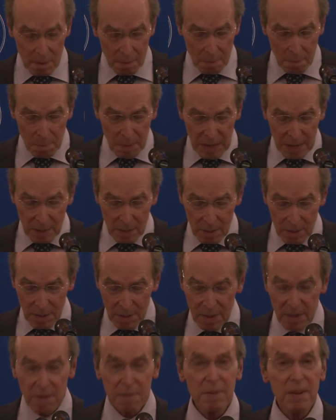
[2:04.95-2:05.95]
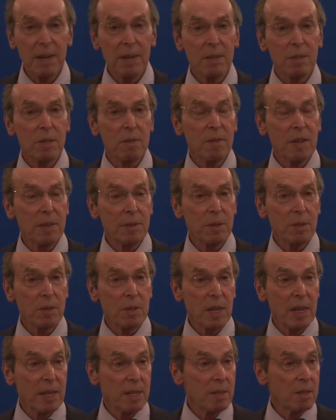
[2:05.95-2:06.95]
meddled in the affairs of other
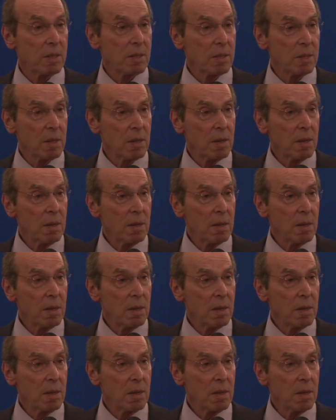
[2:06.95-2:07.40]
states.